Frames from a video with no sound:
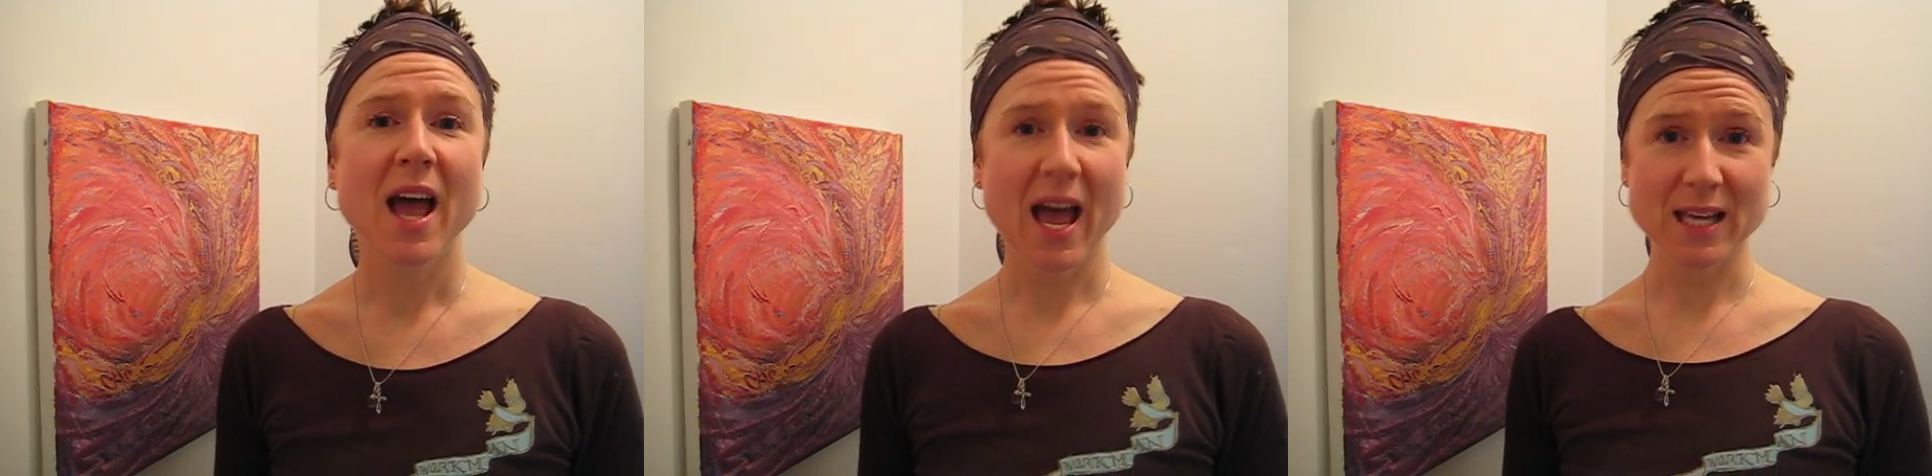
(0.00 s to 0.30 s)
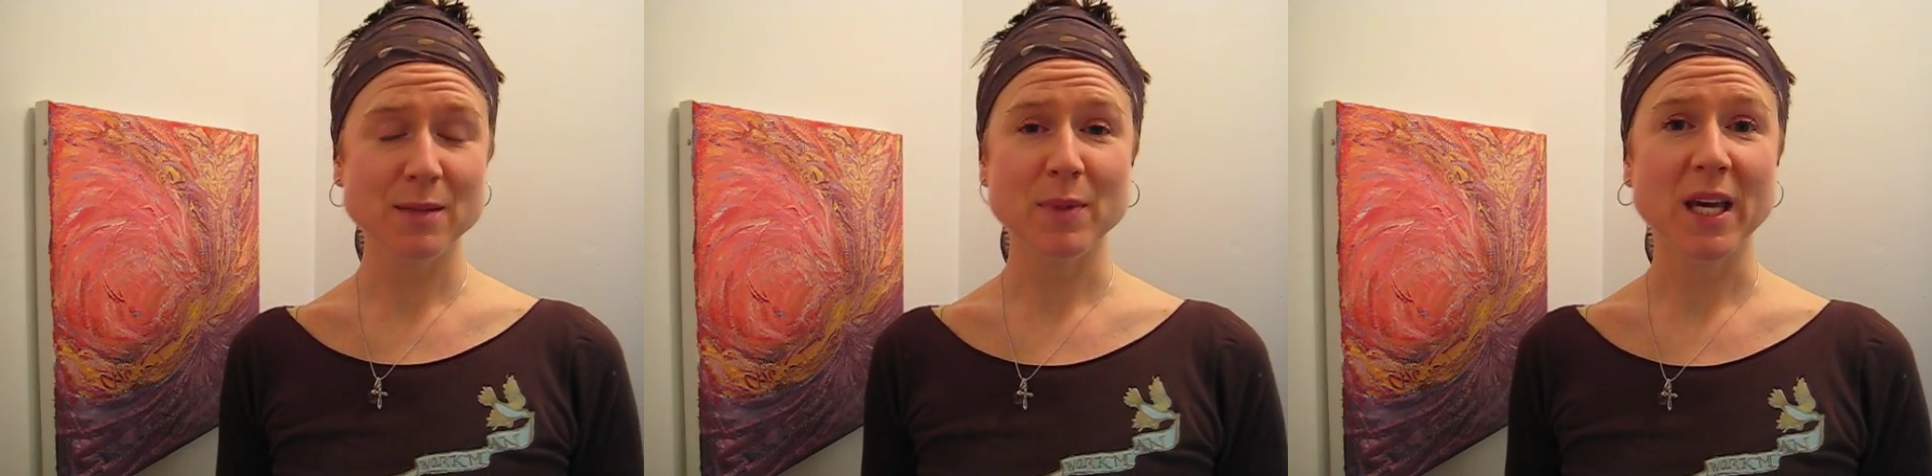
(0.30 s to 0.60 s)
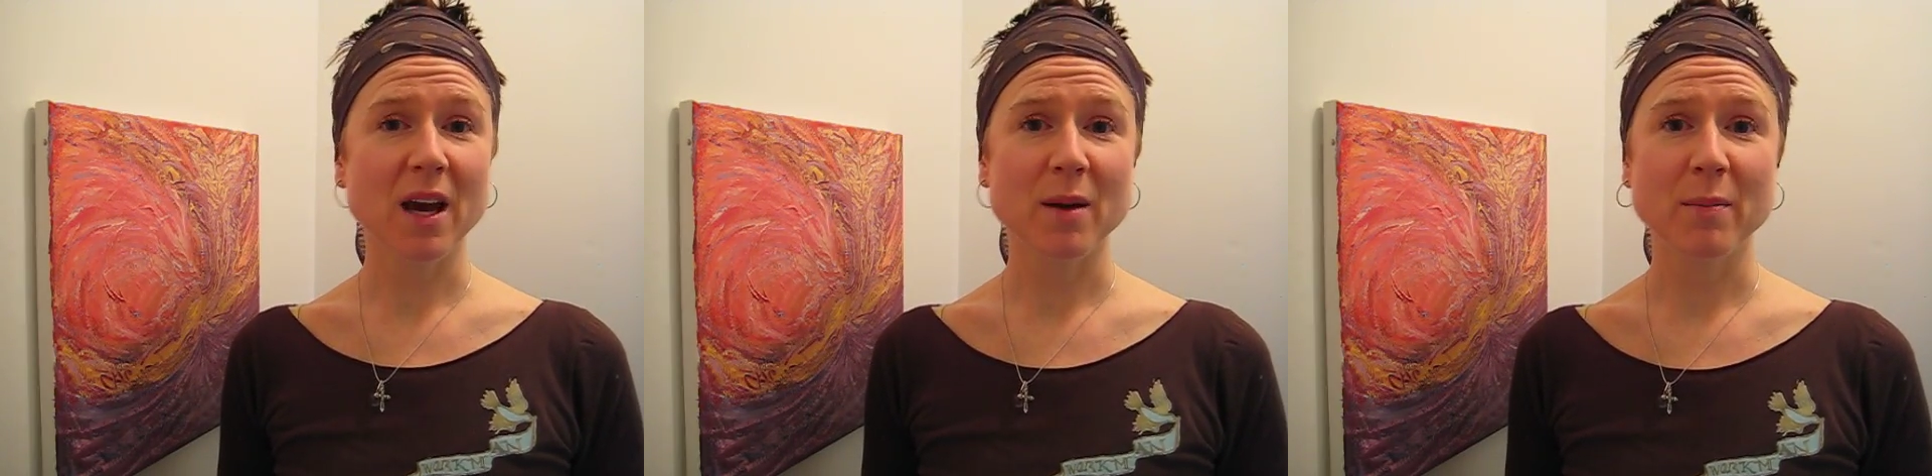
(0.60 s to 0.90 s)
has
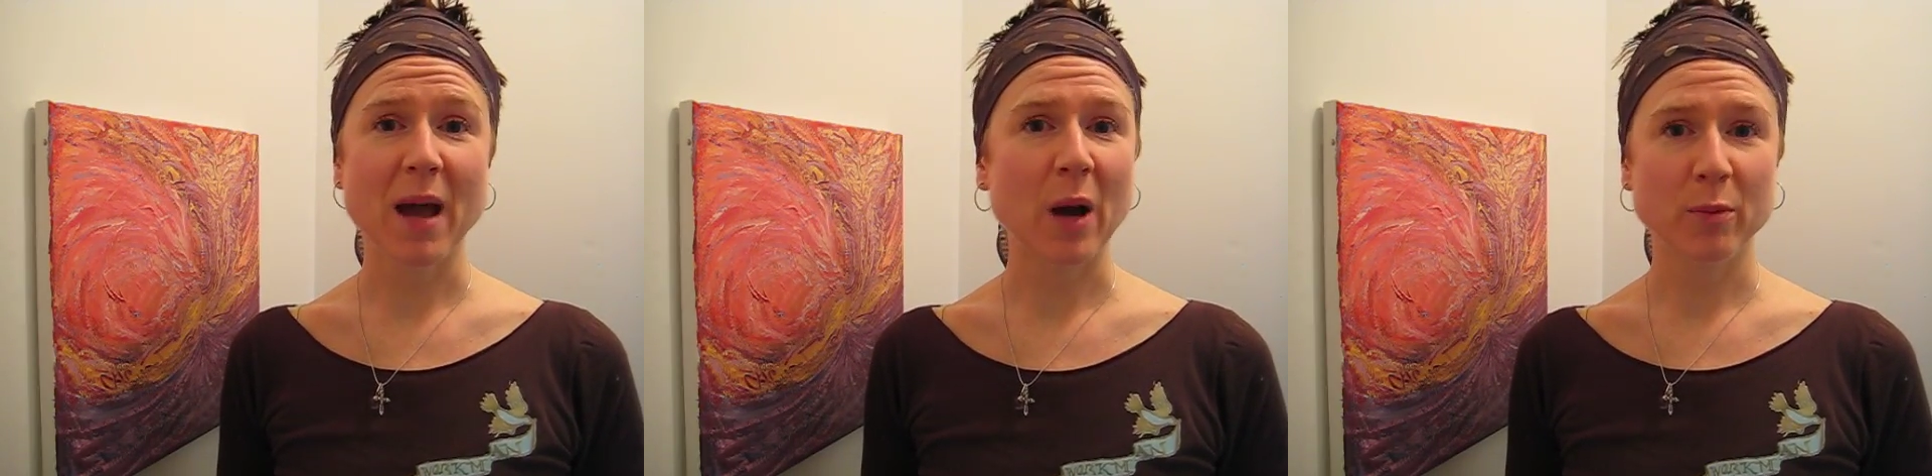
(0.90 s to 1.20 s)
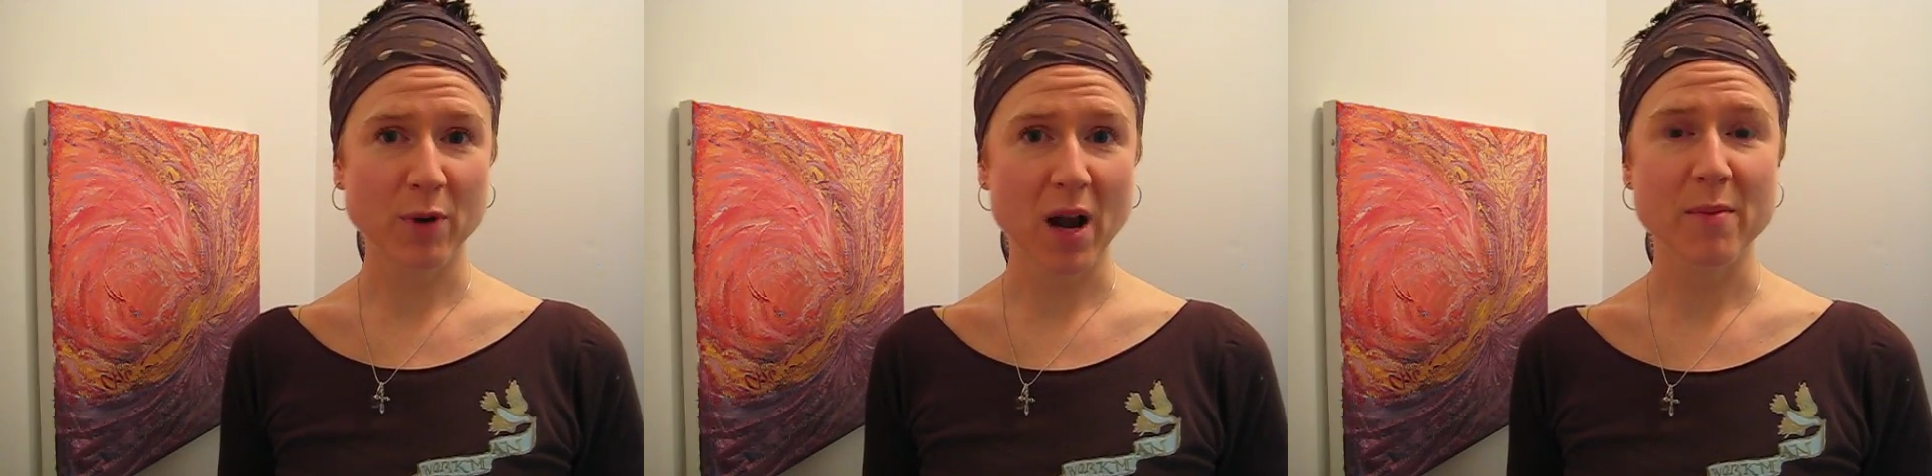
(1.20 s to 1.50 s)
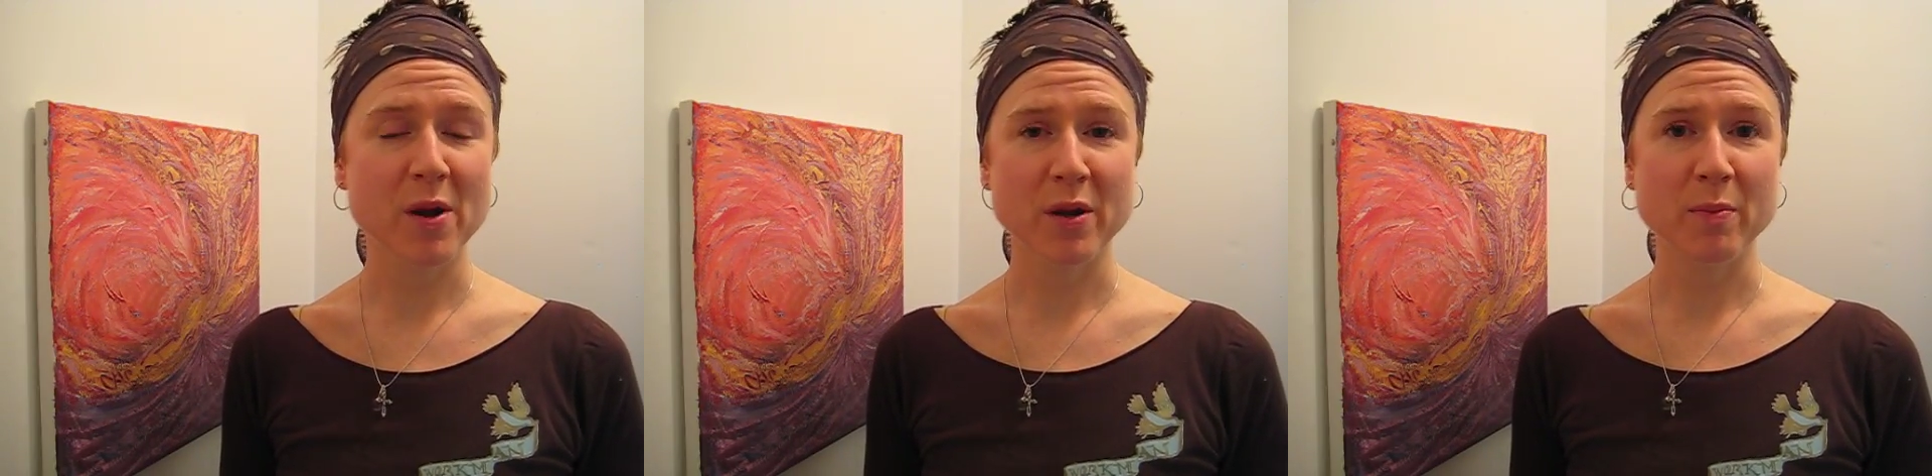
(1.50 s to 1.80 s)
become our
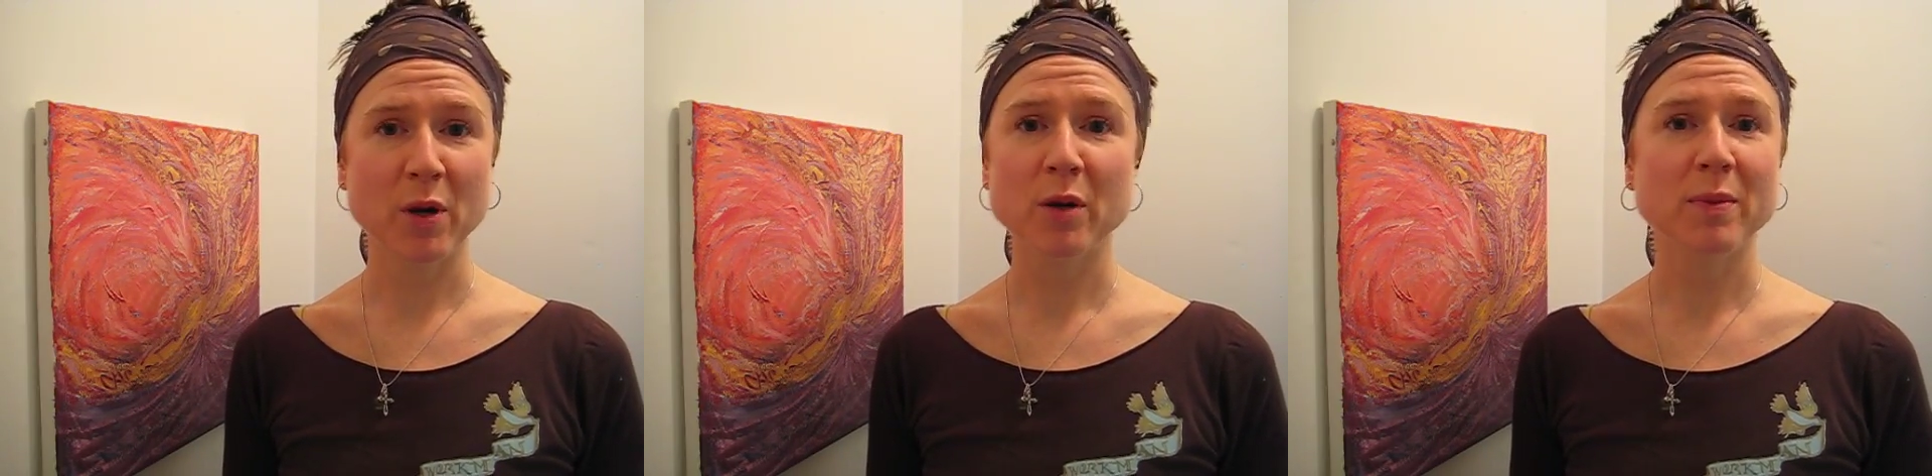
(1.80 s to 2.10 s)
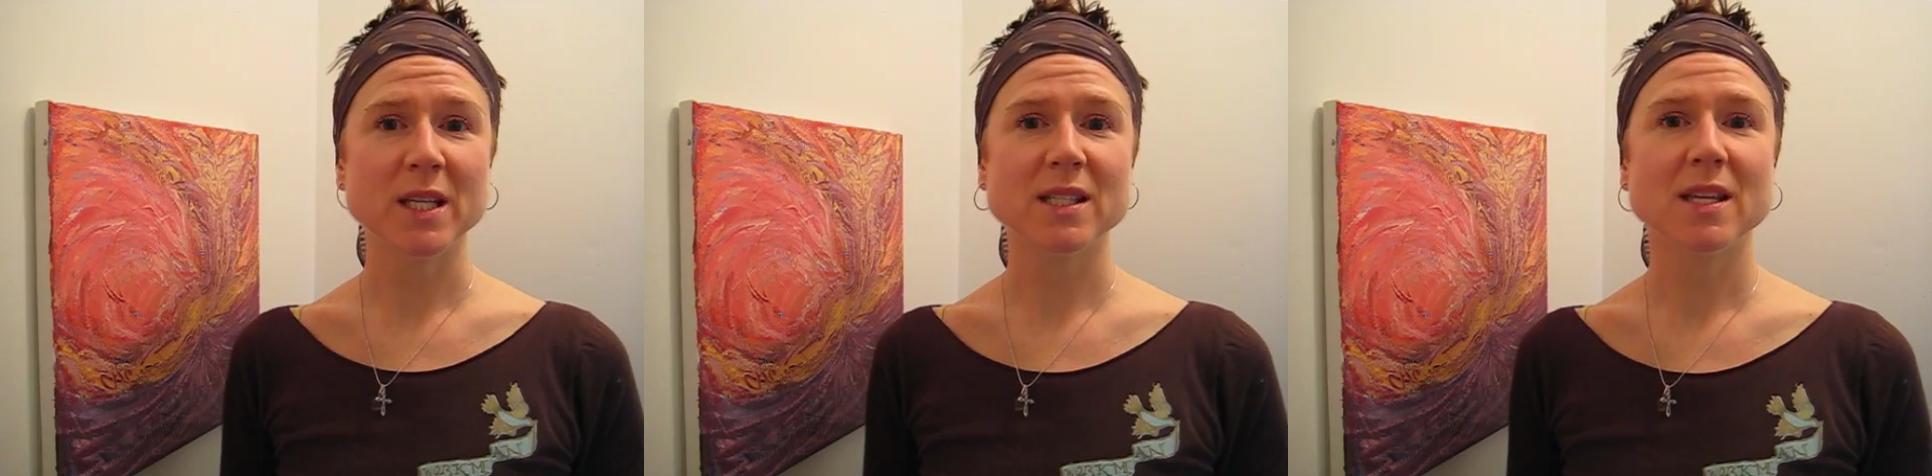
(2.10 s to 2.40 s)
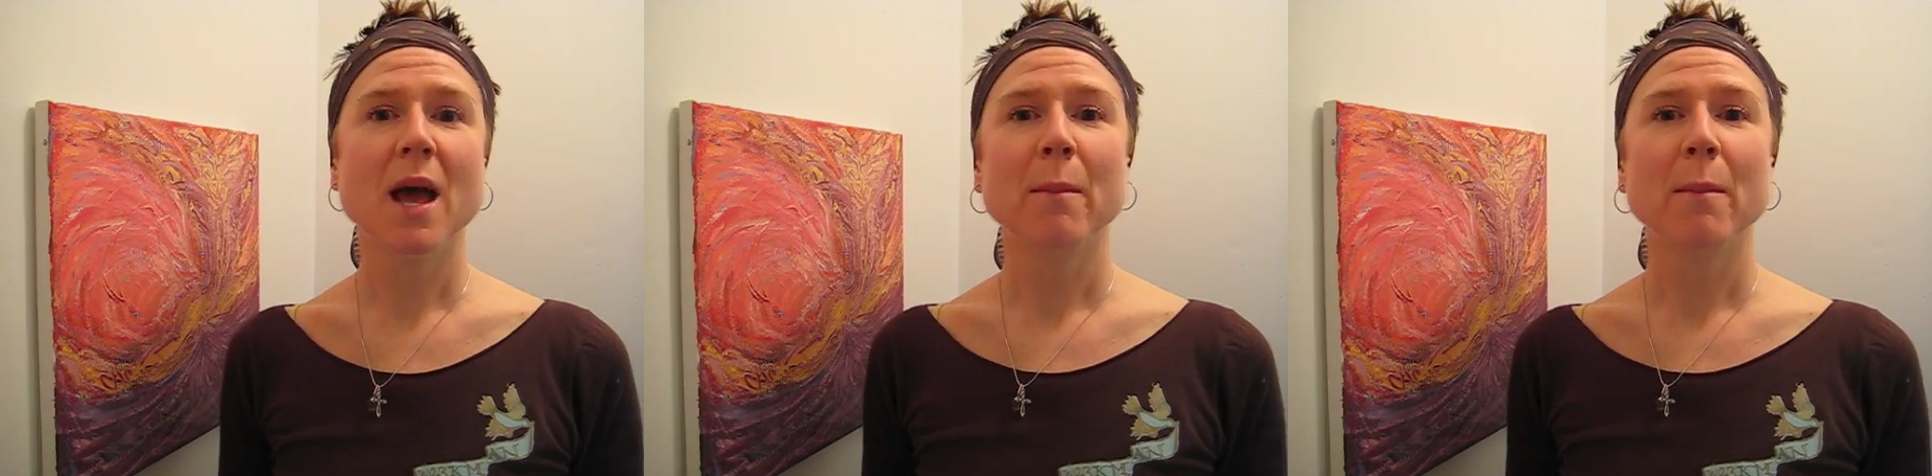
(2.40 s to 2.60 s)
primary purpose.